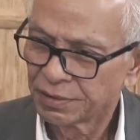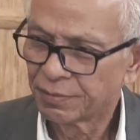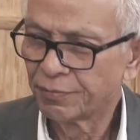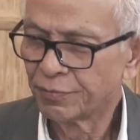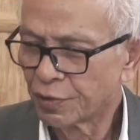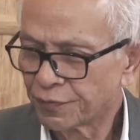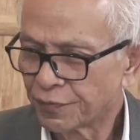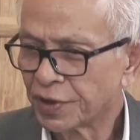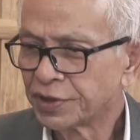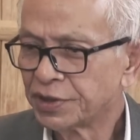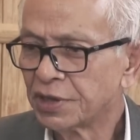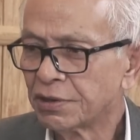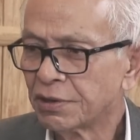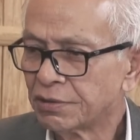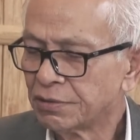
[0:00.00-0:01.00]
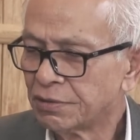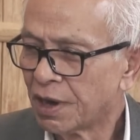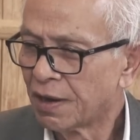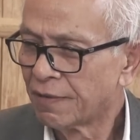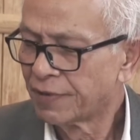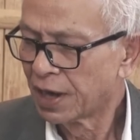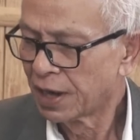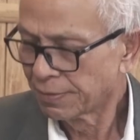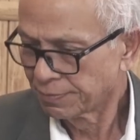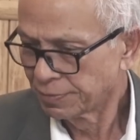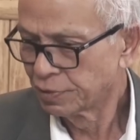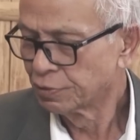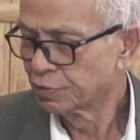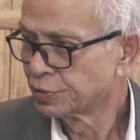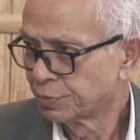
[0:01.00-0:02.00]
not forgetting that you have
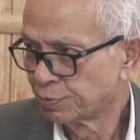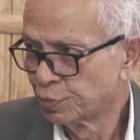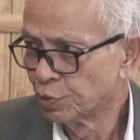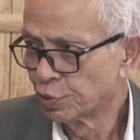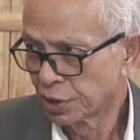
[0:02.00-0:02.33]
helped those poor